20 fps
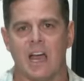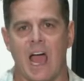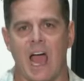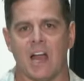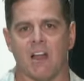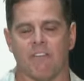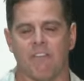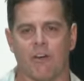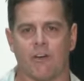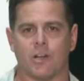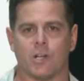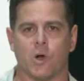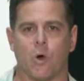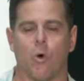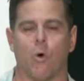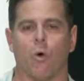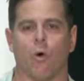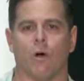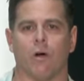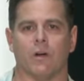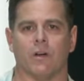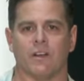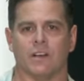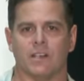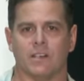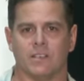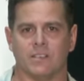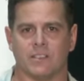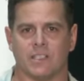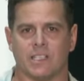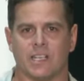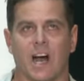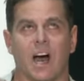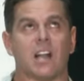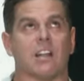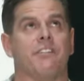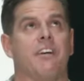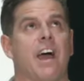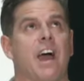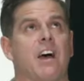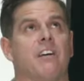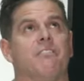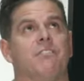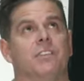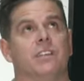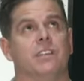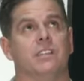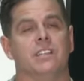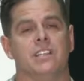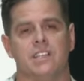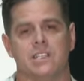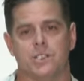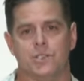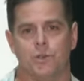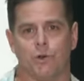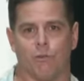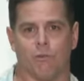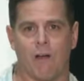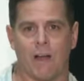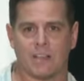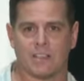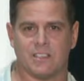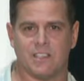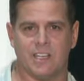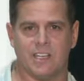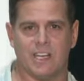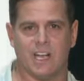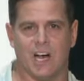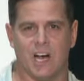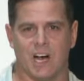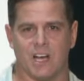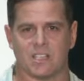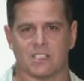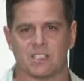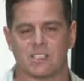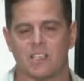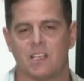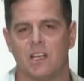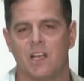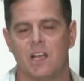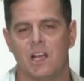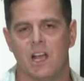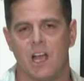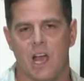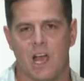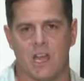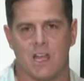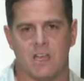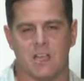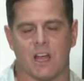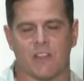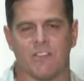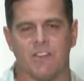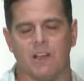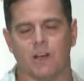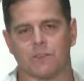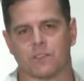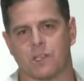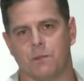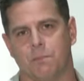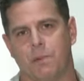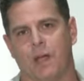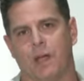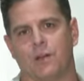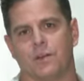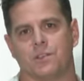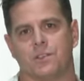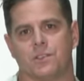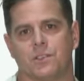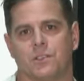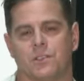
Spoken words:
At our very core, the God of heaven is directing us. And nothing else compares.